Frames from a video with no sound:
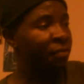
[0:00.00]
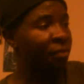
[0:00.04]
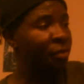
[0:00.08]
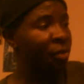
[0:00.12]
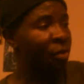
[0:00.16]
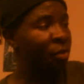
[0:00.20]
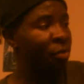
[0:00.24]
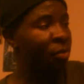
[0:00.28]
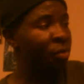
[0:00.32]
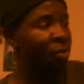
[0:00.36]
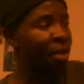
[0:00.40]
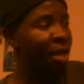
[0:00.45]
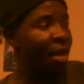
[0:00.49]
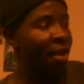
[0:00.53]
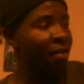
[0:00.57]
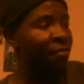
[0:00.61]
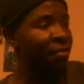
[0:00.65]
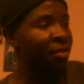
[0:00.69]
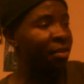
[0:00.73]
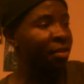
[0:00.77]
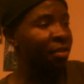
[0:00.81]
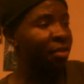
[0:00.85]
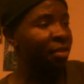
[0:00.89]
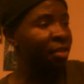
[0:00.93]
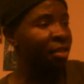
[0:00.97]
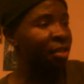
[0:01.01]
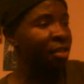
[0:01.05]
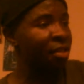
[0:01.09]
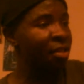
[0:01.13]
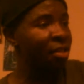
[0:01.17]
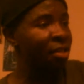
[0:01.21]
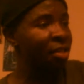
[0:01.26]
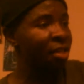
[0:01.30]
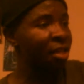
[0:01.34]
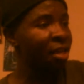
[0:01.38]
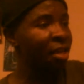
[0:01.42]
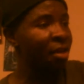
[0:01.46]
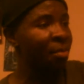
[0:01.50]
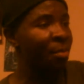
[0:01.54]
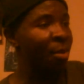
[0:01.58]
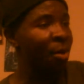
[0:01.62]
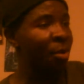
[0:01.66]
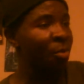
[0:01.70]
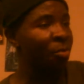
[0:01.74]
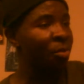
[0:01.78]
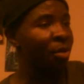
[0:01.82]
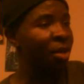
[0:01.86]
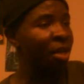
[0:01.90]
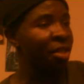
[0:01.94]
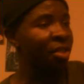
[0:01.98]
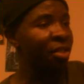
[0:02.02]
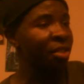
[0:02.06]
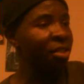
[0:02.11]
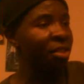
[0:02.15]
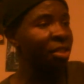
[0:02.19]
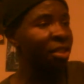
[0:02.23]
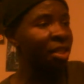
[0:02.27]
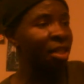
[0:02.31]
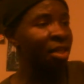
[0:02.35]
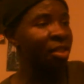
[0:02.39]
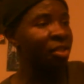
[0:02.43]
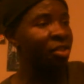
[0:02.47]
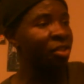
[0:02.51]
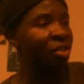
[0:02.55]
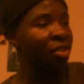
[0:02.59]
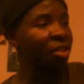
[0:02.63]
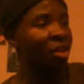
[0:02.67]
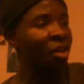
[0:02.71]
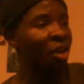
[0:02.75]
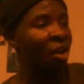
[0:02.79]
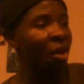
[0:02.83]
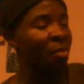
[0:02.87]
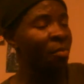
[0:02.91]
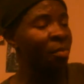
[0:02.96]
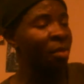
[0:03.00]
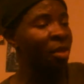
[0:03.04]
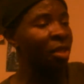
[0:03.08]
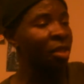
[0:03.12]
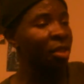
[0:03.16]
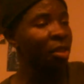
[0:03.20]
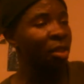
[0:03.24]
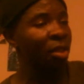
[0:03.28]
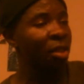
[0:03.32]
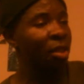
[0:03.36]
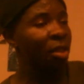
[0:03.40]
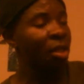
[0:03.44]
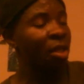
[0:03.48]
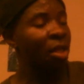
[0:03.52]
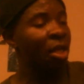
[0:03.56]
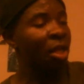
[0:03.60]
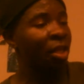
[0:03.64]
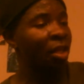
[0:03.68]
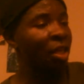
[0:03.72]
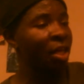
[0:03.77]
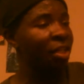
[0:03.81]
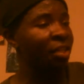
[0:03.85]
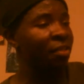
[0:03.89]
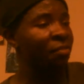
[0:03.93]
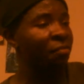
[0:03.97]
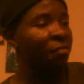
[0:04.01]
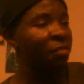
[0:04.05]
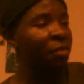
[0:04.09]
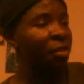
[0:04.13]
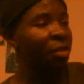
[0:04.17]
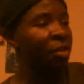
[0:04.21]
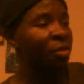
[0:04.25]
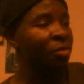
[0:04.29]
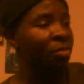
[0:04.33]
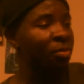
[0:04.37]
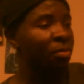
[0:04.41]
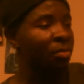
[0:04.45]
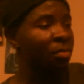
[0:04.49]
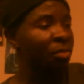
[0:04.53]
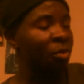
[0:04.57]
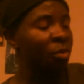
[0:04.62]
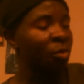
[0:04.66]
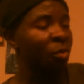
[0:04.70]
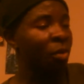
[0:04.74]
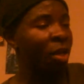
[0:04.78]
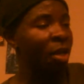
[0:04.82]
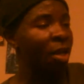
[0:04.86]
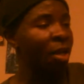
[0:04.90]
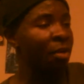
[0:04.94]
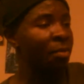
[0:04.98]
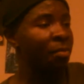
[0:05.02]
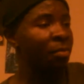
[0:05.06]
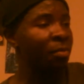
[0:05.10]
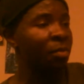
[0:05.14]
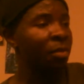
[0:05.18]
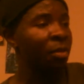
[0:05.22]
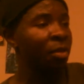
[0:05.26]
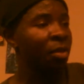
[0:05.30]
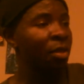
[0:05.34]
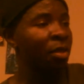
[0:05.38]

you have anything to say about what I just said, just comment, like the video, subscribe.